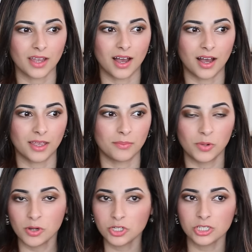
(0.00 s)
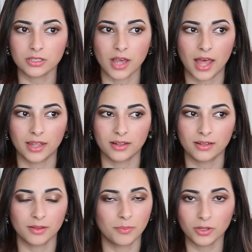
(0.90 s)
I pushed
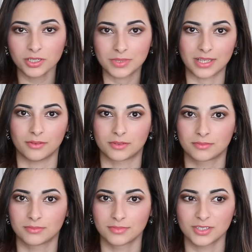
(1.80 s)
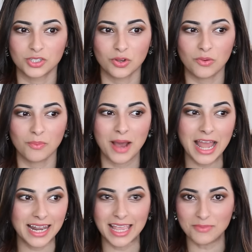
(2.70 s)
and the body was out. So
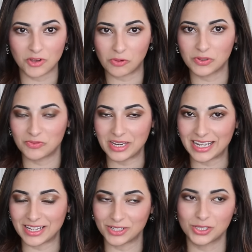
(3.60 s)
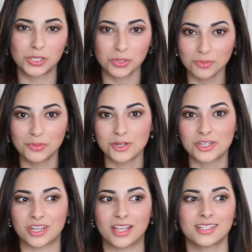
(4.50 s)
my labor was really two
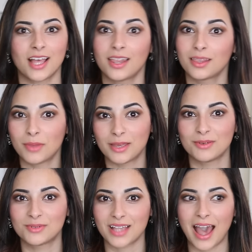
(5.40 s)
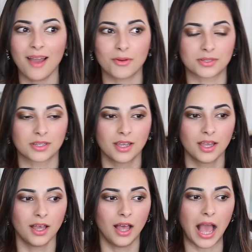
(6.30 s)
pushes and the baby was out.
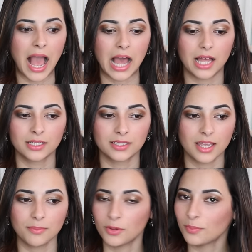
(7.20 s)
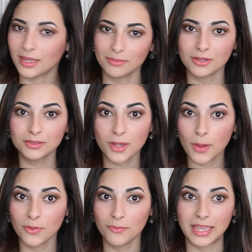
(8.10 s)
And they put baby on
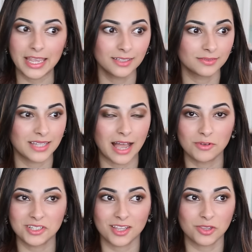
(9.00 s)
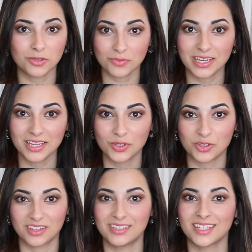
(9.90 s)
top of me. That was at
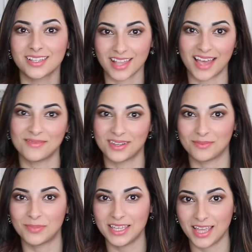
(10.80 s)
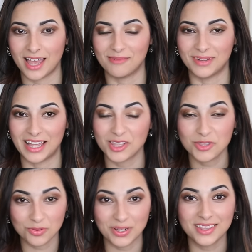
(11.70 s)
3:37 p.m.
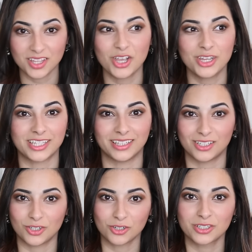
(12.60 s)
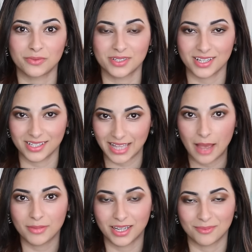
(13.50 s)
At 3:30, the doctor was
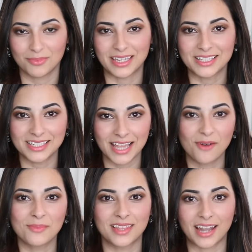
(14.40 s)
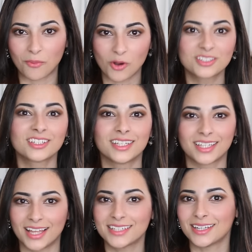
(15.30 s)
examining me to tell me that I wasn't
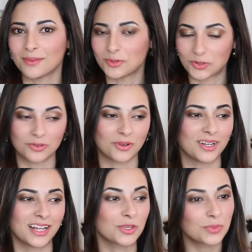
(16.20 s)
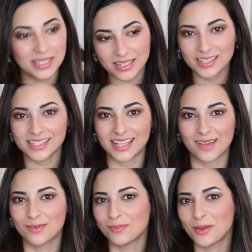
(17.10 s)
going to get an epidural. And at
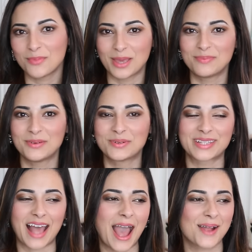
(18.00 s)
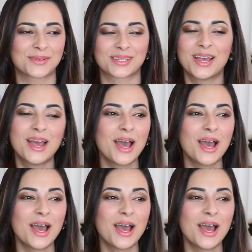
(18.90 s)
3:37, my baby was out.